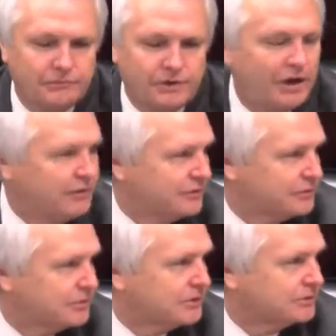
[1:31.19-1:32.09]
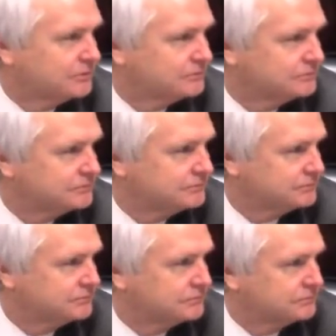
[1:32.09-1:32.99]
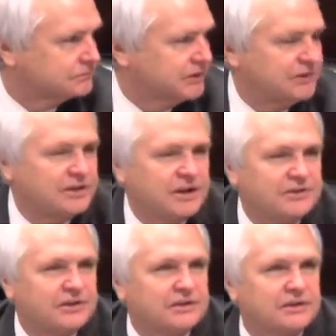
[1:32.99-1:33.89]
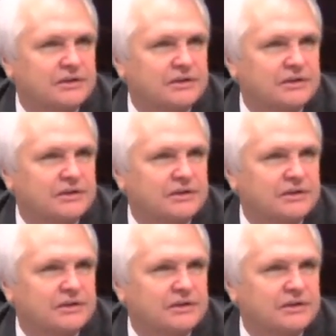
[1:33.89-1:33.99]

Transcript: All the information. Really? Yeah. I think